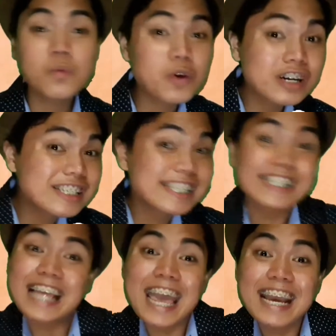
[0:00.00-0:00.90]
the word
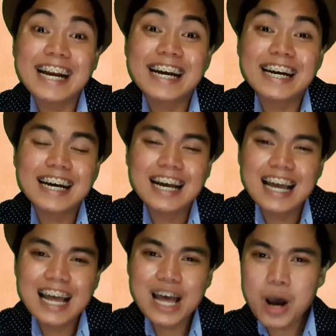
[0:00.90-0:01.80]
steak
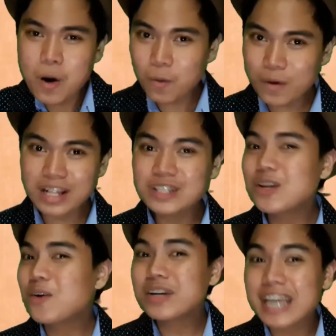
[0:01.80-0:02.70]
will
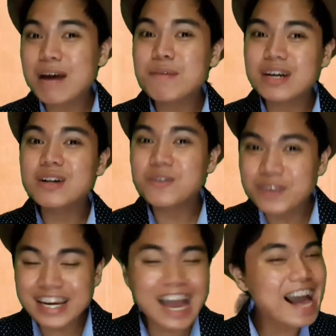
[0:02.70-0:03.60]
know chemical
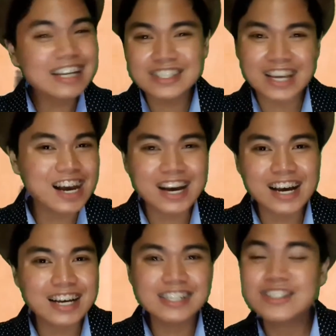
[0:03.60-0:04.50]
reaction.